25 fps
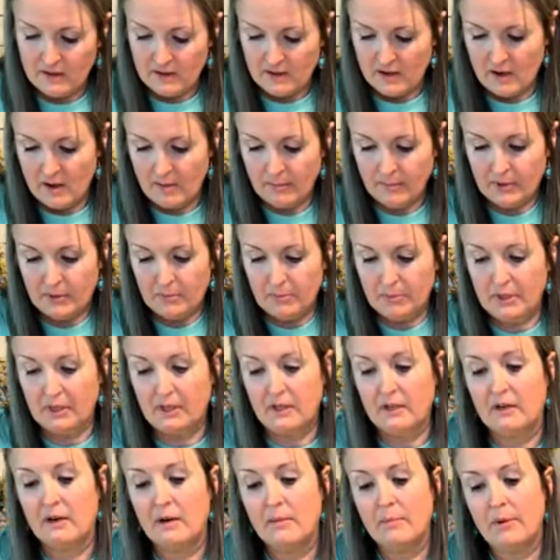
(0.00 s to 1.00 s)
I'm going to pick
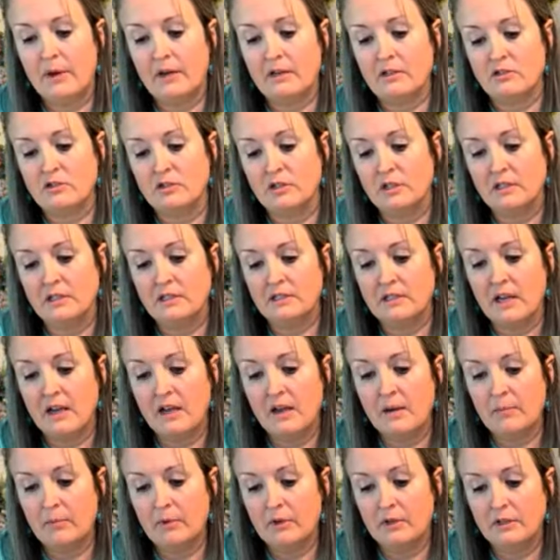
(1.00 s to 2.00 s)
it up, actually, because I
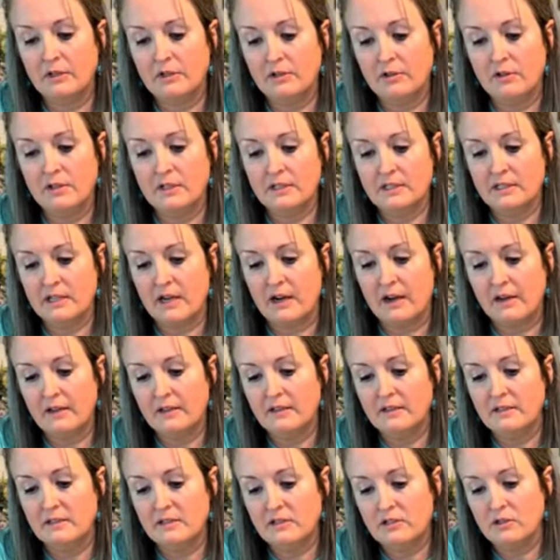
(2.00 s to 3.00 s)
am going to do the
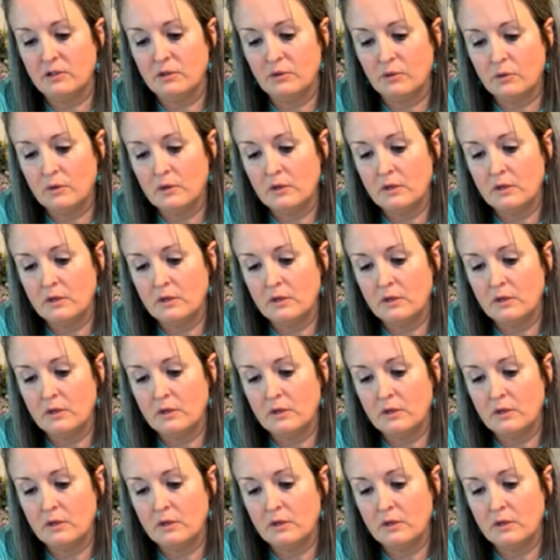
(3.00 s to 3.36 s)
sides, too.